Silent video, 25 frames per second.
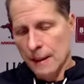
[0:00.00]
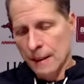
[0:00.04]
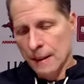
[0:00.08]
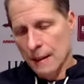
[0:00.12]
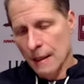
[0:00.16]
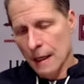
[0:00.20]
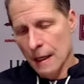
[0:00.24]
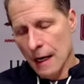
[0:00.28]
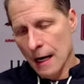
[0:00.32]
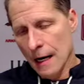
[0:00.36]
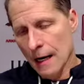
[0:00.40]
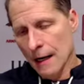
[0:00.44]

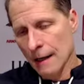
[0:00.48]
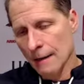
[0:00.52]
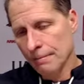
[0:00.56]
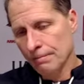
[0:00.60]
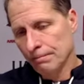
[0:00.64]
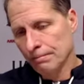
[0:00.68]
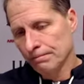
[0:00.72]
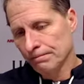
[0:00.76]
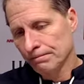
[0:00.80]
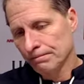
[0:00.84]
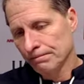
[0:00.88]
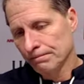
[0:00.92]

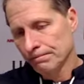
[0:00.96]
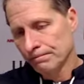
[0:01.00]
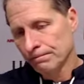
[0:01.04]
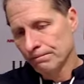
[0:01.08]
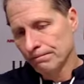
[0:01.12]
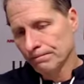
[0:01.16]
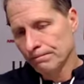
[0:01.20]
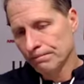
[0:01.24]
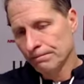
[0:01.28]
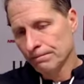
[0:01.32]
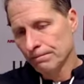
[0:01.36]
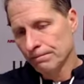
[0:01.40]

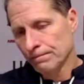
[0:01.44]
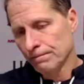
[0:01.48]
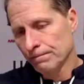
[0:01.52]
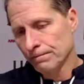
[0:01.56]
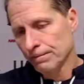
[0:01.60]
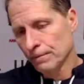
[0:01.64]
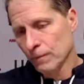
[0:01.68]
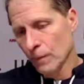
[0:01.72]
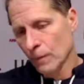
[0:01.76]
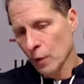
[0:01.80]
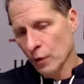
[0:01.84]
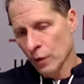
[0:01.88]

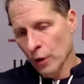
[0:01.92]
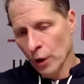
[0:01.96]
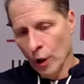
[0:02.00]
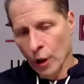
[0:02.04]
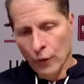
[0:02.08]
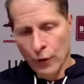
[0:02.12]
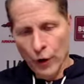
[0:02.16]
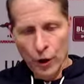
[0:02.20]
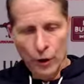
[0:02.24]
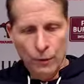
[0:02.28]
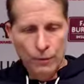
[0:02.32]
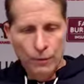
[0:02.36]
You know,
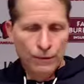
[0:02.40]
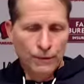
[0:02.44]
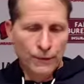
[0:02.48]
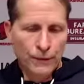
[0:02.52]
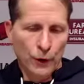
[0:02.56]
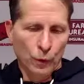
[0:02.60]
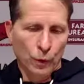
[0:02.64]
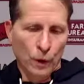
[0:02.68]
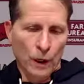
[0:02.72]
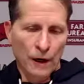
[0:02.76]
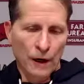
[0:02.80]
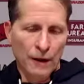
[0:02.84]
they're
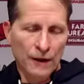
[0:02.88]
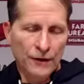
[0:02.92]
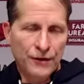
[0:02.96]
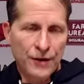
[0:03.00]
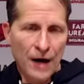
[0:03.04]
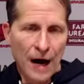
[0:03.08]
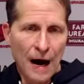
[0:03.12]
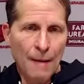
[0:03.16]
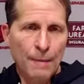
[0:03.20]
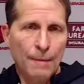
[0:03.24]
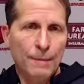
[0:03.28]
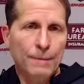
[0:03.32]
one of the
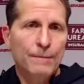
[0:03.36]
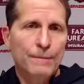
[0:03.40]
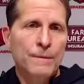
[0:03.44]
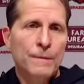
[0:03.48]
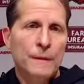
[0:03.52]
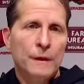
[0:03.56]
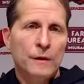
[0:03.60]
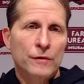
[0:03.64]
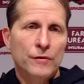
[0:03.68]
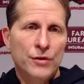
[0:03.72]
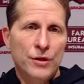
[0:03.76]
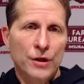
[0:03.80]
top
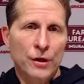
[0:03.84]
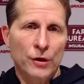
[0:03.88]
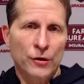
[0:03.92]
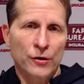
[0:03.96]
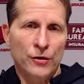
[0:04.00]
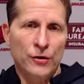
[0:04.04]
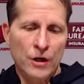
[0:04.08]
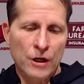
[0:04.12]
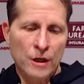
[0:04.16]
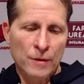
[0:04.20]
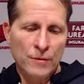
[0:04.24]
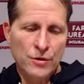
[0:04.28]
tier
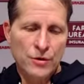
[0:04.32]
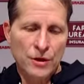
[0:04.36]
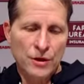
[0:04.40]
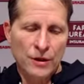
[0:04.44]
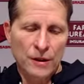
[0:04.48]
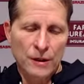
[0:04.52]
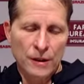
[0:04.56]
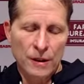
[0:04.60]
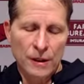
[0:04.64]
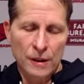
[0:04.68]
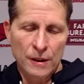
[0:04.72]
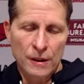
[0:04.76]
teams in
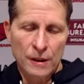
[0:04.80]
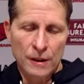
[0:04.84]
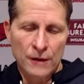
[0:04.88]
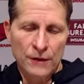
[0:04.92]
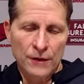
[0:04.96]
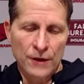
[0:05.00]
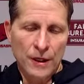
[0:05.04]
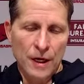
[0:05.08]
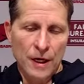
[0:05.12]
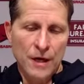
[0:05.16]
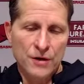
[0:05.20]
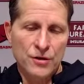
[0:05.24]

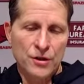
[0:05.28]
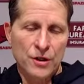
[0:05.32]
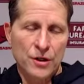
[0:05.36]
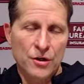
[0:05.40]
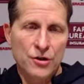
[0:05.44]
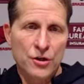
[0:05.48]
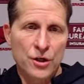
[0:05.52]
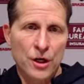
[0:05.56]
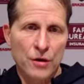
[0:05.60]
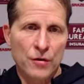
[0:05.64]
the SEC.